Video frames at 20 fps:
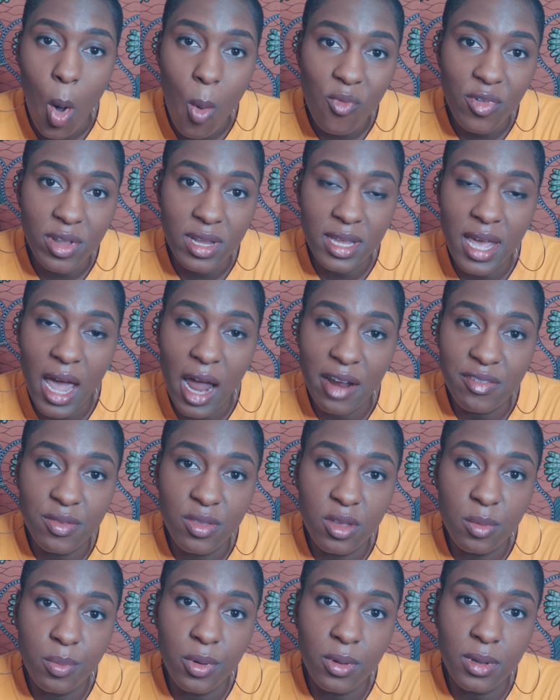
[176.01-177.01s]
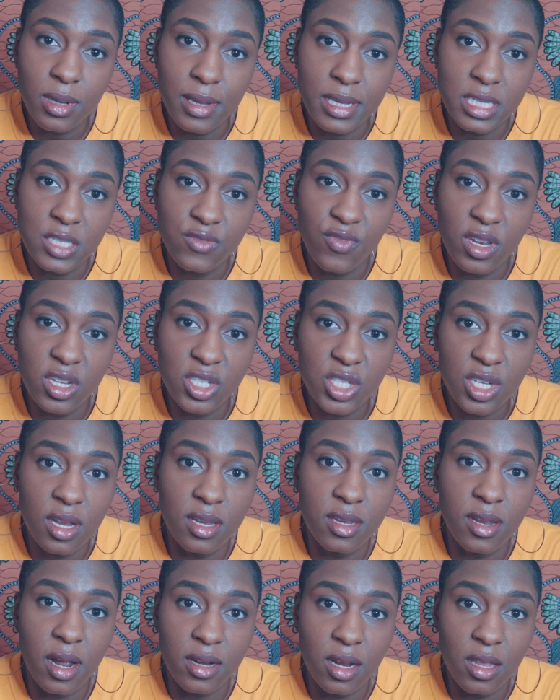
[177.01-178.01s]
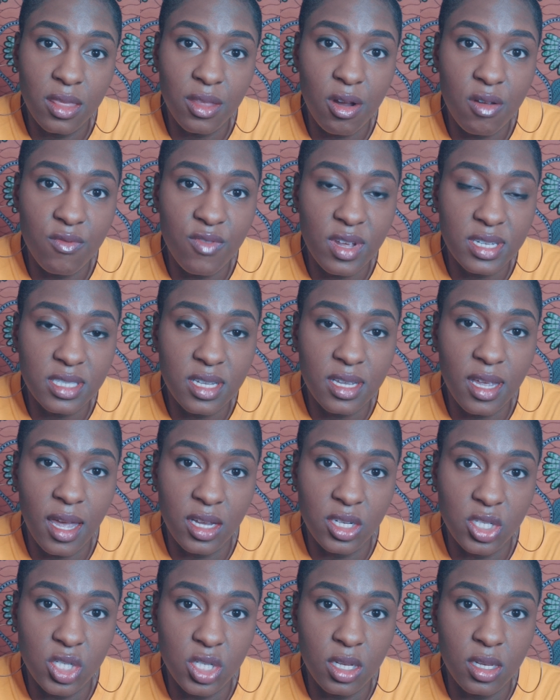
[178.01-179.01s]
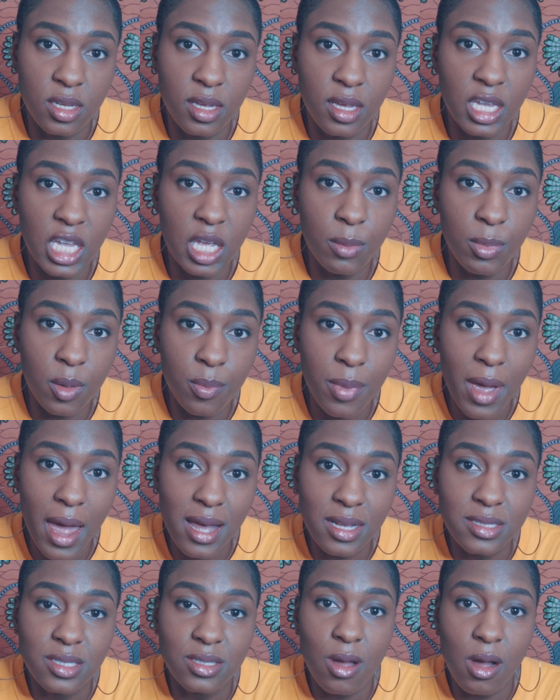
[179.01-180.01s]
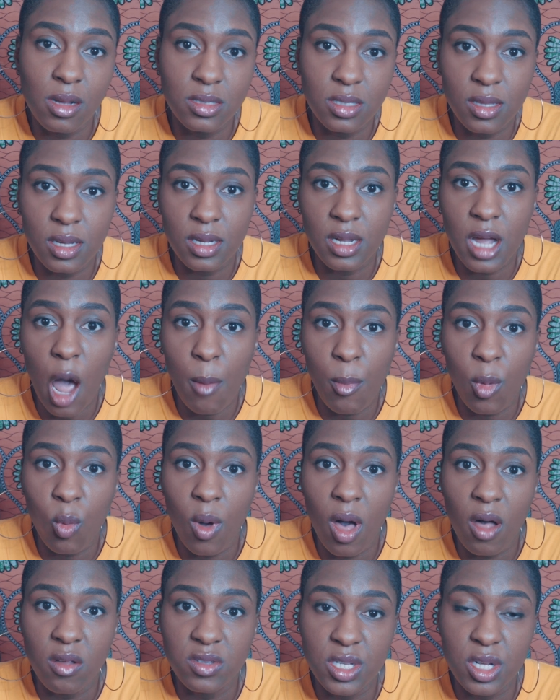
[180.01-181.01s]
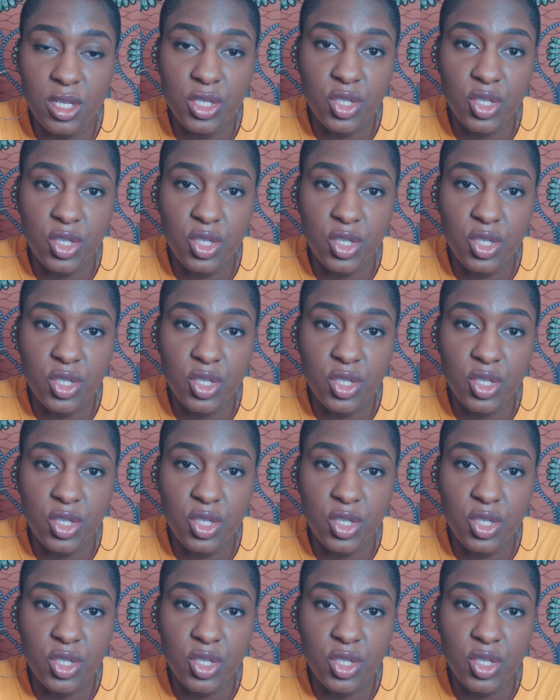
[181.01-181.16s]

Hopefully, after the police finish conducting their investigation, it can be passed on to the Commonwealth's